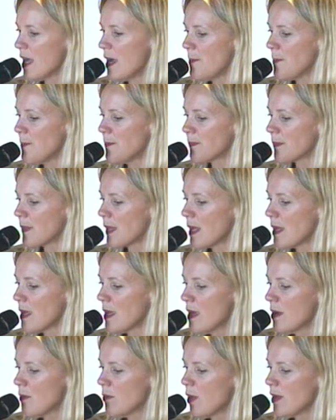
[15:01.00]

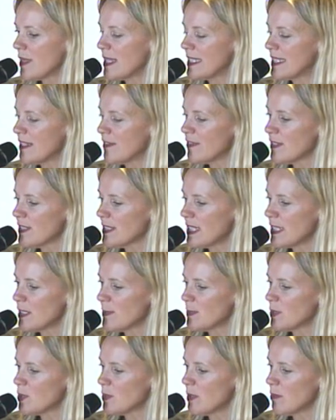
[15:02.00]
are the
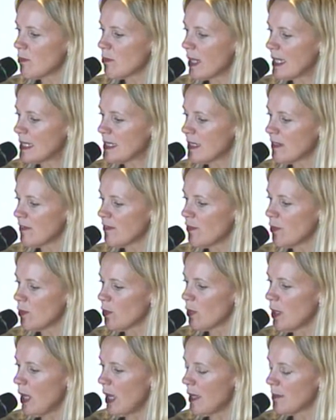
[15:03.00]
differences between writing
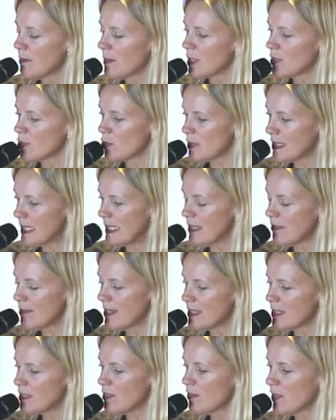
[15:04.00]
for, because you're senior
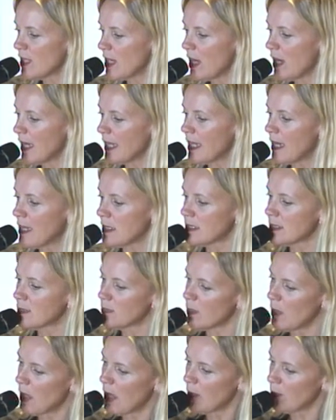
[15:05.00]
editor of The Eye and
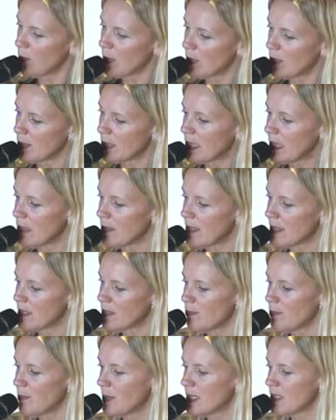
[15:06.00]
when you're senior
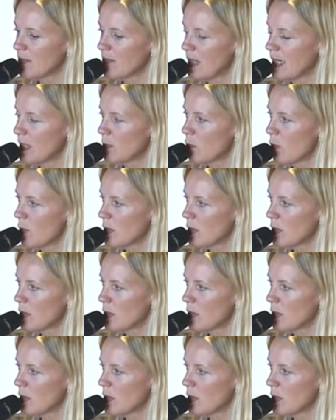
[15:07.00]
editor of Buzzfeed,